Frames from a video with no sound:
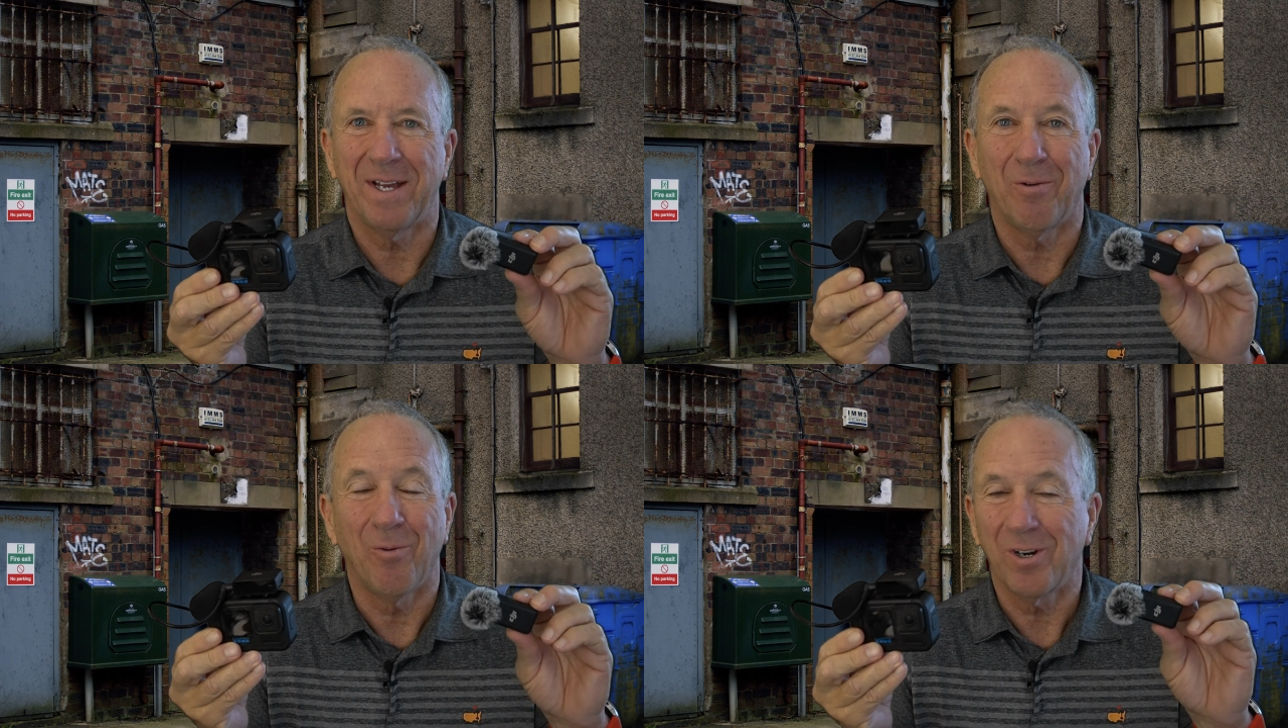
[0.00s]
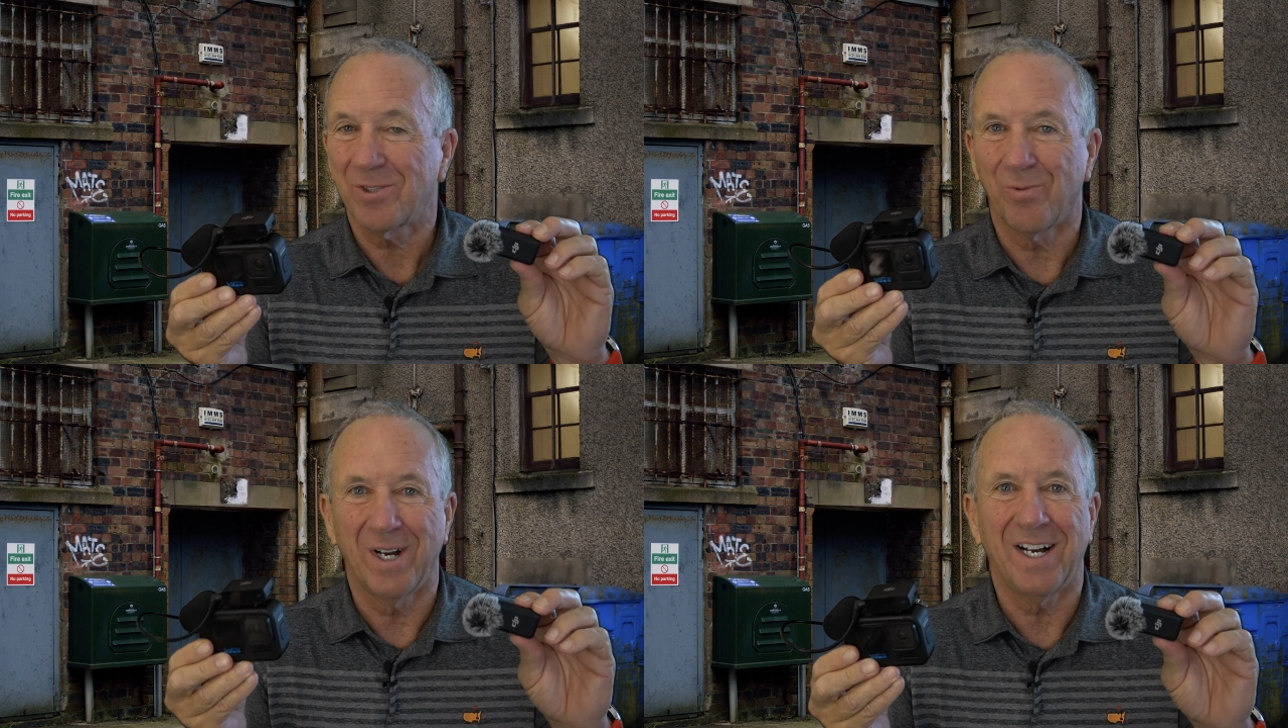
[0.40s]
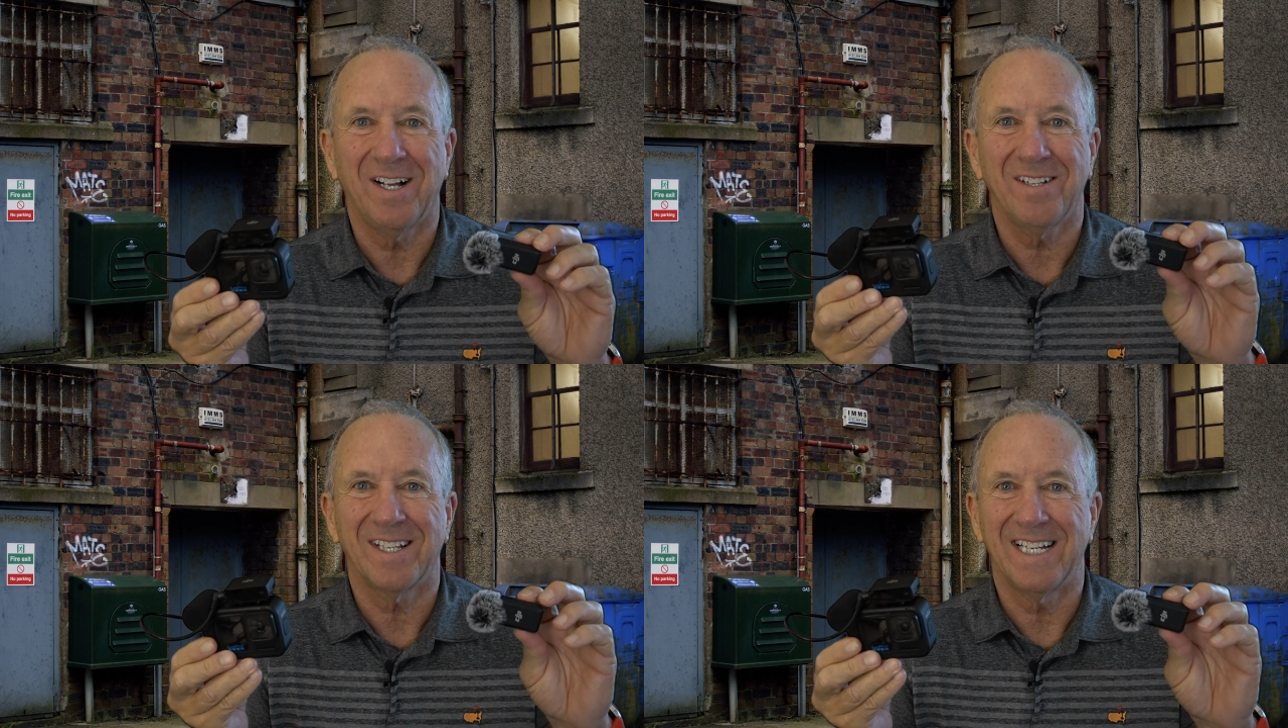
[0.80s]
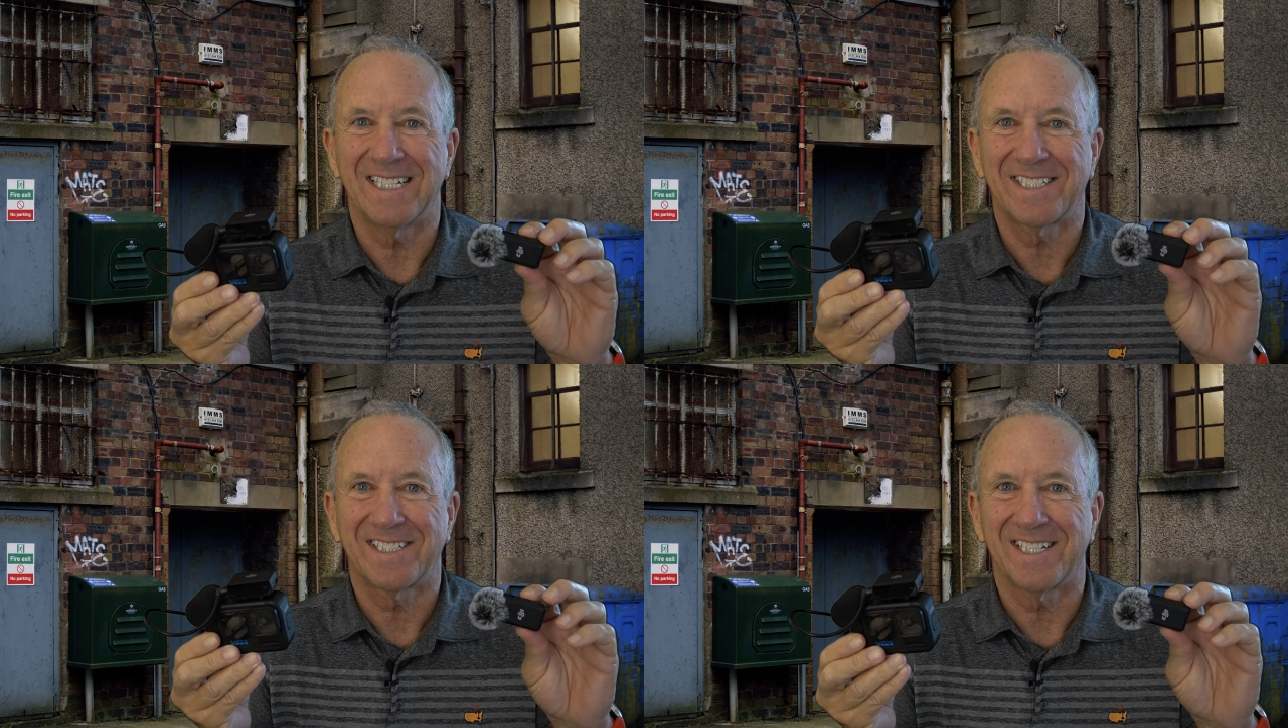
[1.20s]
It works well.
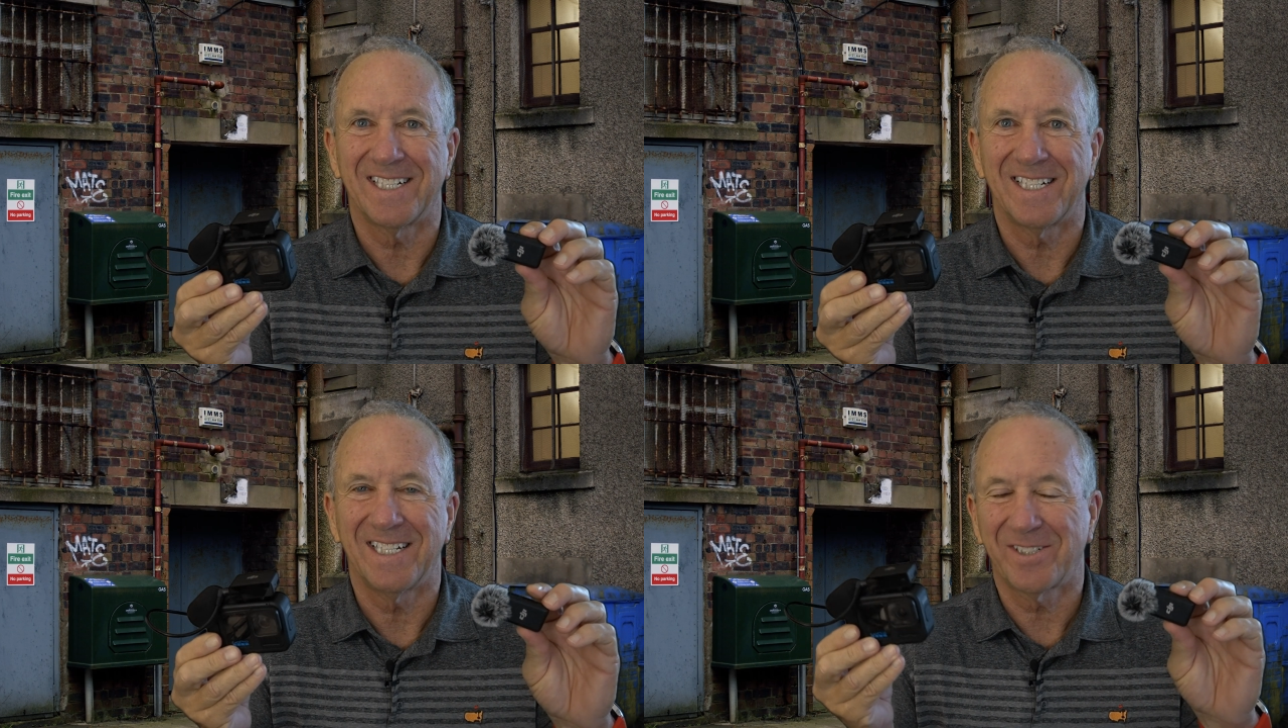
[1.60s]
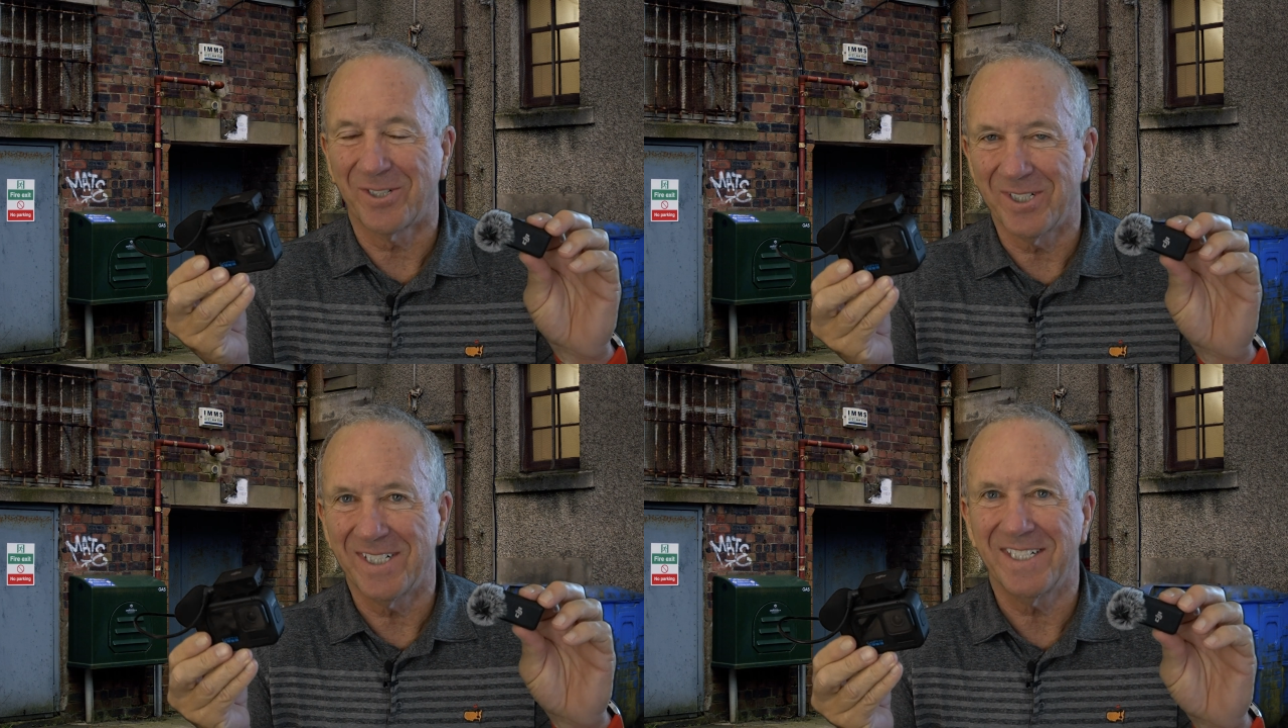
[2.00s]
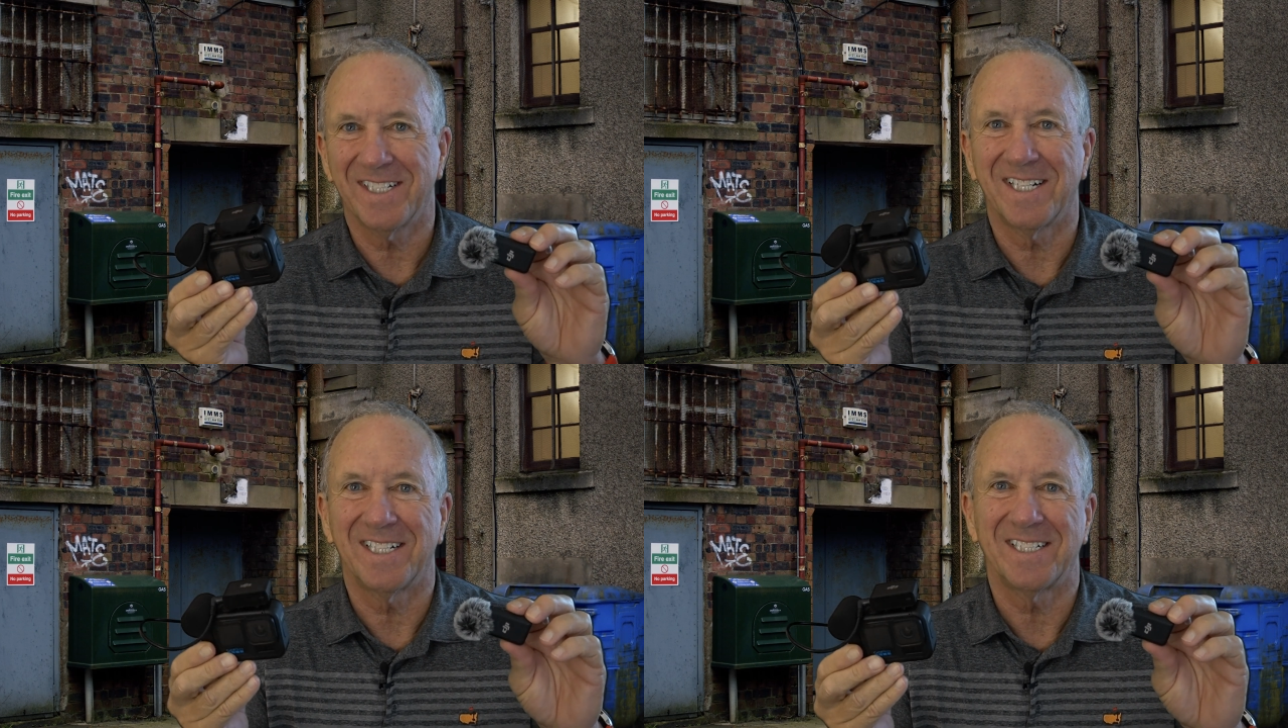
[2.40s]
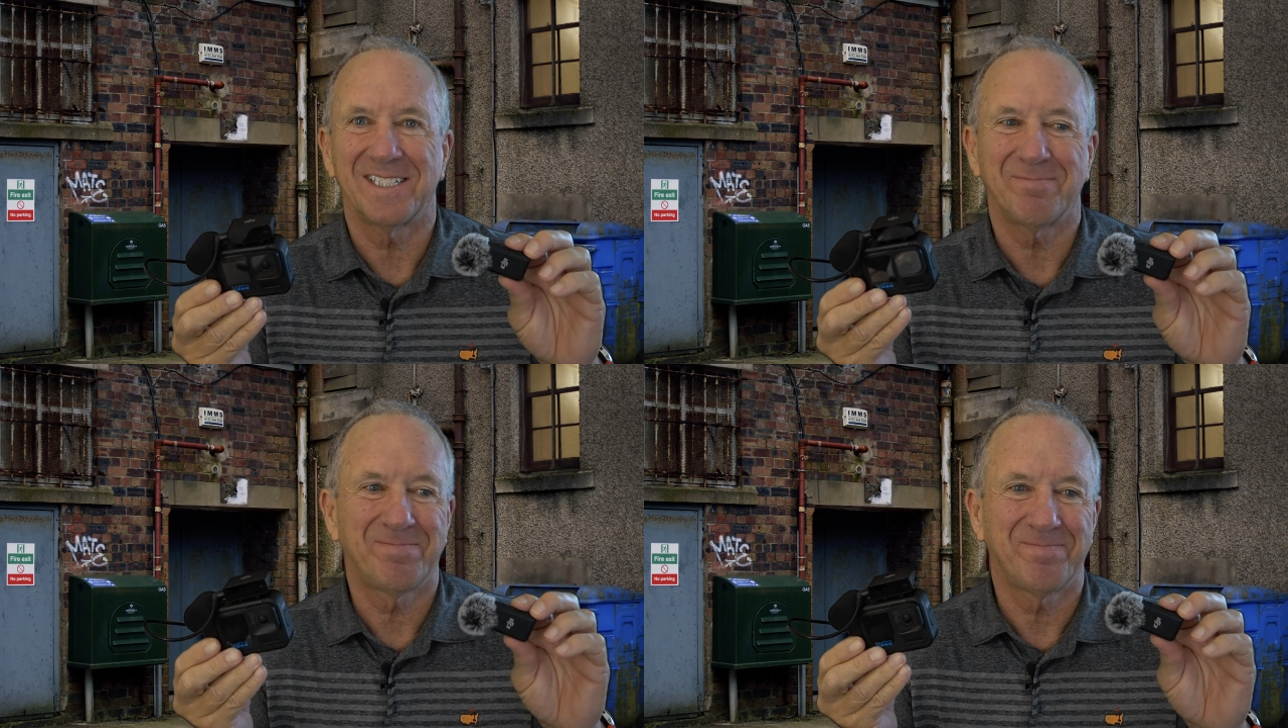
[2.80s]
It's good,
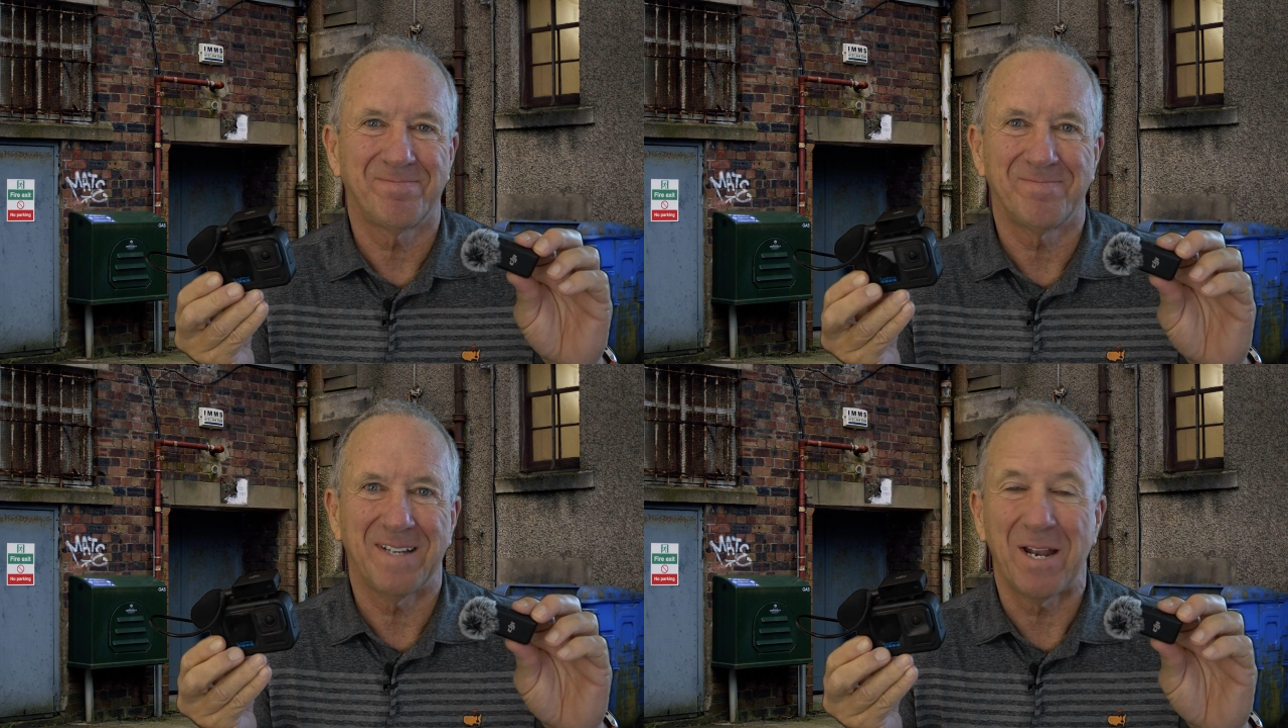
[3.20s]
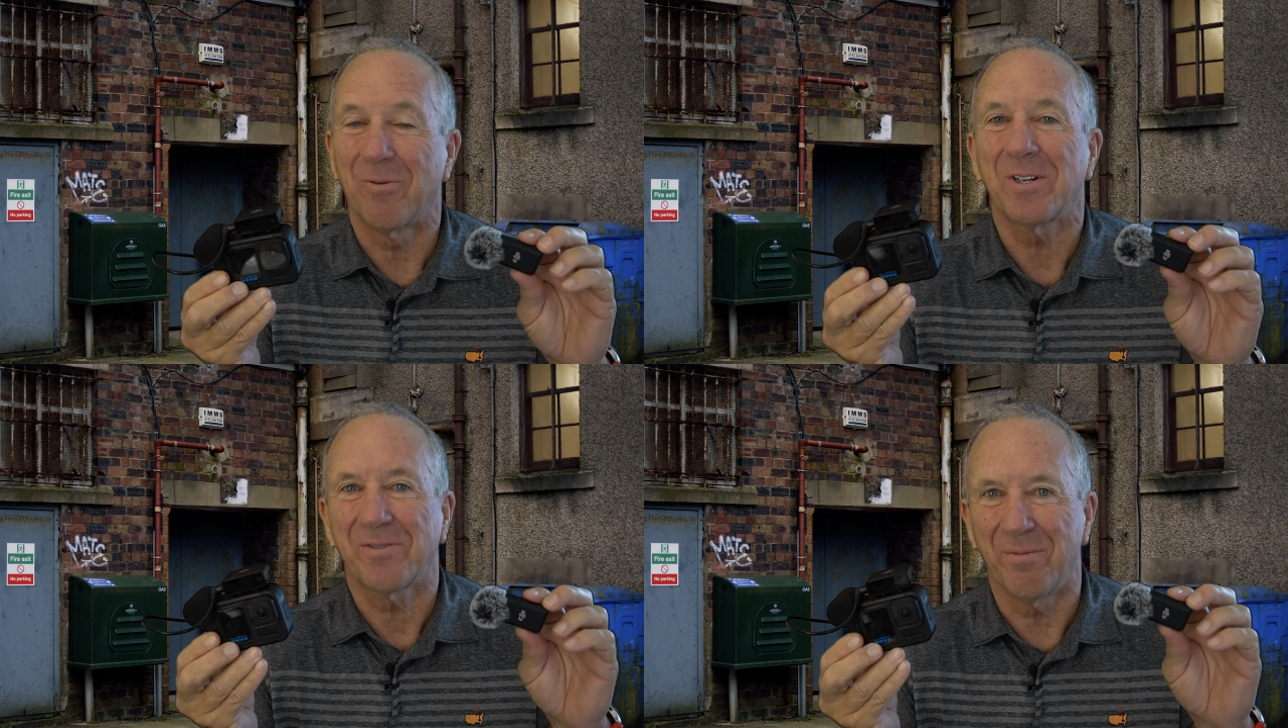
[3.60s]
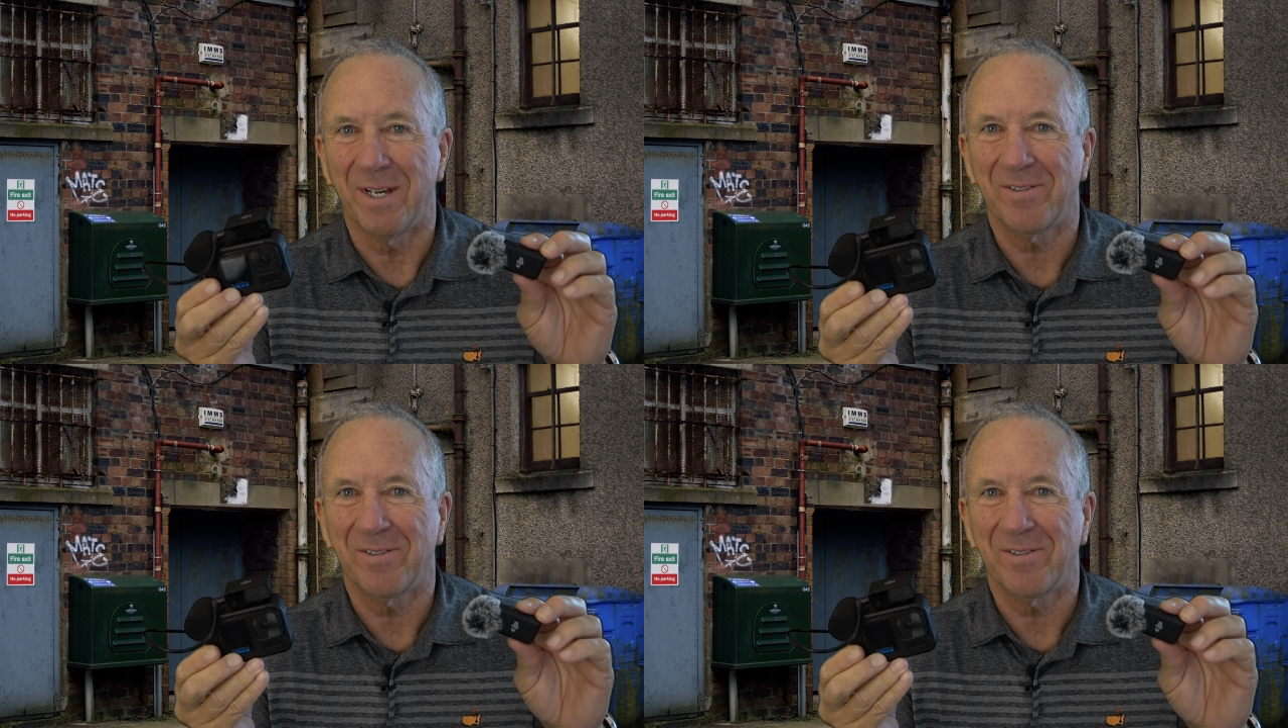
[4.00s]
and it works for me.